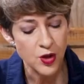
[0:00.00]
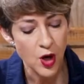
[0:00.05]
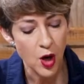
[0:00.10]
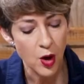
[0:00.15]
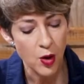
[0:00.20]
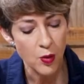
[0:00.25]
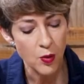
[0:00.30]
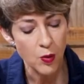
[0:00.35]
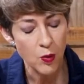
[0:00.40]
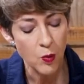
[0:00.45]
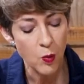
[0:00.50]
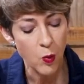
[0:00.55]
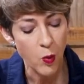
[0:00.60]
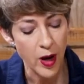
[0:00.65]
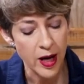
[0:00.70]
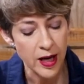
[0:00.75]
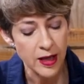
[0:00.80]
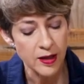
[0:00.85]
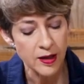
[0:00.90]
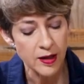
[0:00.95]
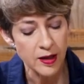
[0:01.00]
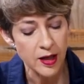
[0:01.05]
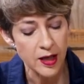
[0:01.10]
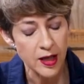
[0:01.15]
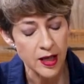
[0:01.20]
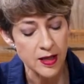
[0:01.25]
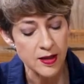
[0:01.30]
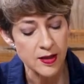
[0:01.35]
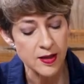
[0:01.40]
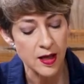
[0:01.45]
So when
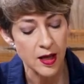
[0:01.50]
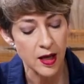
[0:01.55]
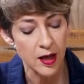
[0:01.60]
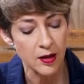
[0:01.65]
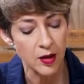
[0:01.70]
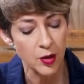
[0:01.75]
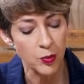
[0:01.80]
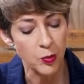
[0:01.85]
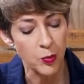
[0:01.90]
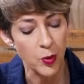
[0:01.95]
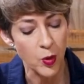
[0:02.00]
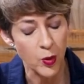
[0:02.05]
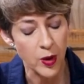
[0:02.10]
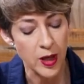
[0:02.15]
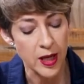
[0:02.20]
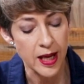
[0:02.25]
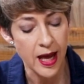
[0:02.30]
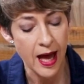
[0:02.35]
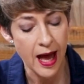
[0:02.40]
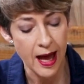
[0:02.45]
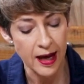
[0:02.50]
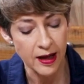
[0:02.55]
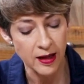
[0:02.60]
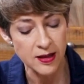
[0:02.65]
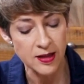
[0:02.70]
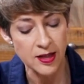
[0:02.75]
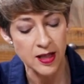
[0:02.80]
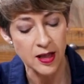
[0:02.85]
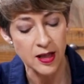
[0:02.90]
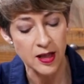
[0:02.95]
is an employee
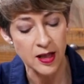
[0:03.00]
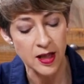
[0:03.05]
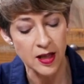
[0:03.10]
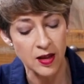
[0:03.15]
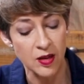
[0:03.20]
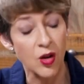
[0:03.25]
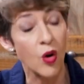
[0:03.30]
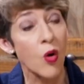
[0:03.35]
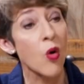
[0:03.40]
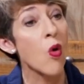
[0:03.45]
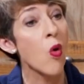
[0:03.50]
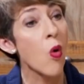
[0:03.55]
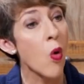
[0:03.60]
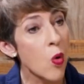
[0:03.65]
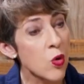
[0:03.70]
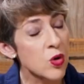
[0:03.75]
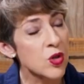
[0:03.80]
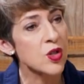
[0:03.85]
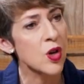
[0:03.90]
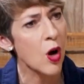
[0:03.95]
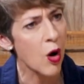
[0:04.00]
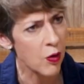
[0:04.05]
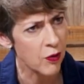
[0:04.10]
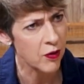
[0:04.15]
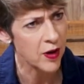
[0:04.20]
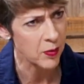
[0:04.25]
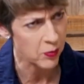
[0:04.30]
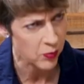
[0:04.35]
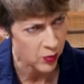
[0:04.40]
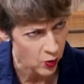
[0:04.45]
acting in the course of
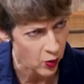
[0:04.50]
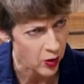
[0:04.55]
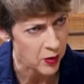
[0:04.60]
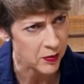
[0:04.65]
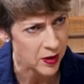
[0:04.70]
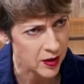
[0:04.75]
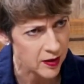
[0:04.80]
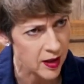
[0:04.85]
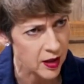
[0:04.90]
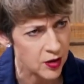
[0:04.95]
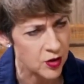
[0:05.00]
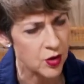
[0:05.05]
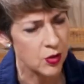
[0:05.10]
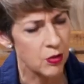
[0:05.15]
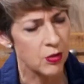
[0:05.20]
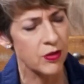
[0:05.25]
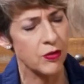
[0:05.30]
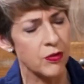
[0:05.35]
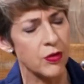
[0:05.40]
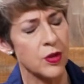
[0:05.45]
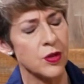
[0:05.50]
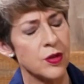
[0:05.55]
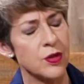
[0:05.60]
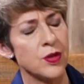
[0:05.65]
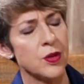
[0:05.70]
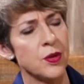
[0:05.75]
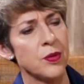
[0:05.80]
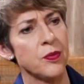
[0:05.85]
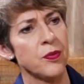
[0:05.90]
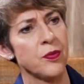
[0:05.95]
employment that you refer
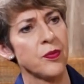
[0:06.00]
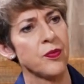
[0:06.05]
to?